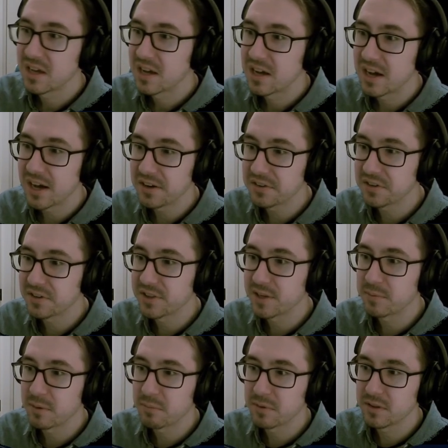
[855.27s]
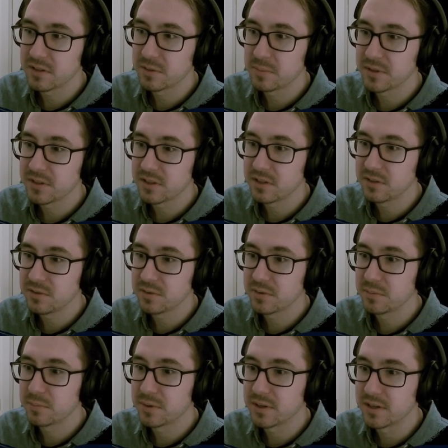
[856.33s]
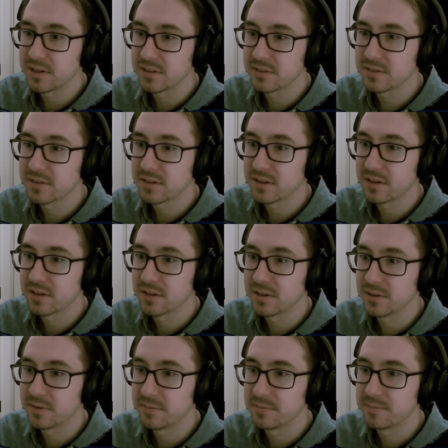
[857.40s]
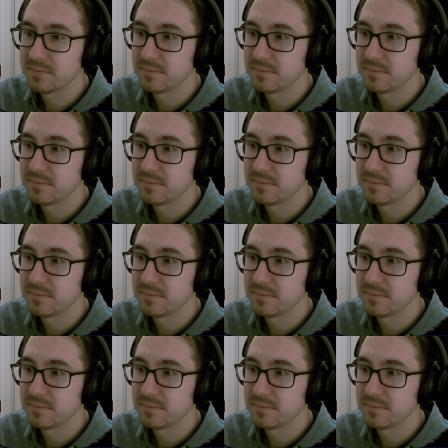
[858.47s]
I don't know, that might be a little bit cute, but Yawgmoth